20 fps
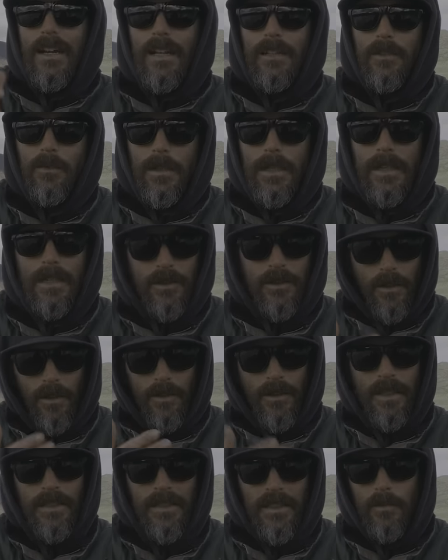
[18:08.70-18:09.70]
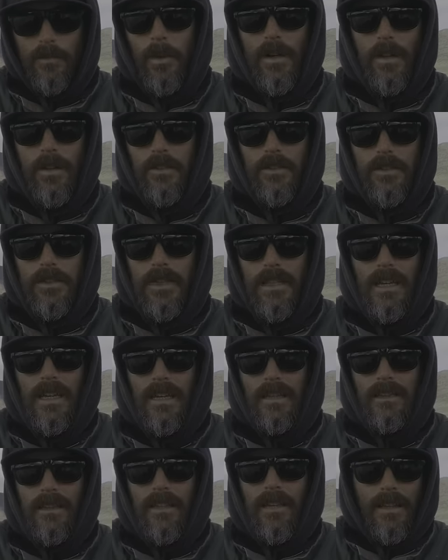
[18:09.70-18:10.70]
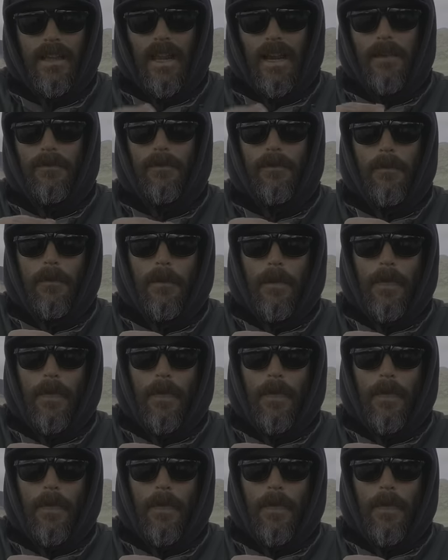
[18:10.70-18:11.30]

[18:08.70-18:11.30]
I tweak. And so this is one of those things that I've